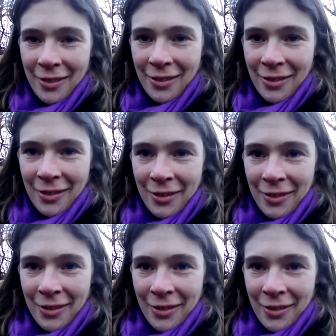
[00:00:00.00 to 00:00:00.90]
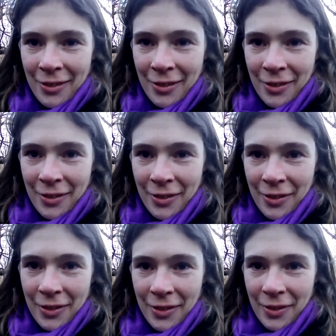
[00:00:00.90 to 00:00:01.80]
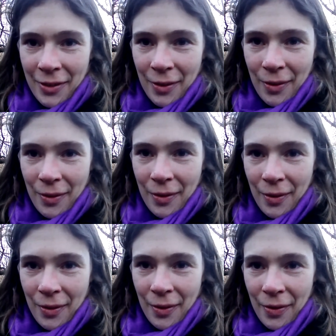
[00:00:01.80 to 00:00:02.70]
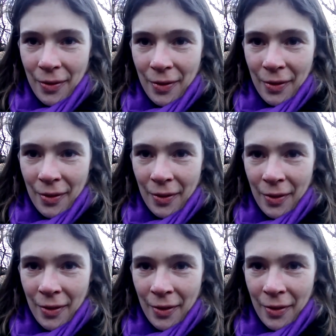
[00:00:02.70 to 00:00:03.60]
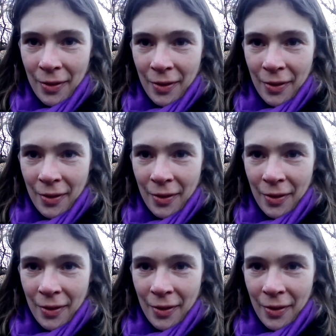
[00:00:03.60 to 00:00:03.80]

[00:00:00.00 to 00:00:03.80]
[no speech]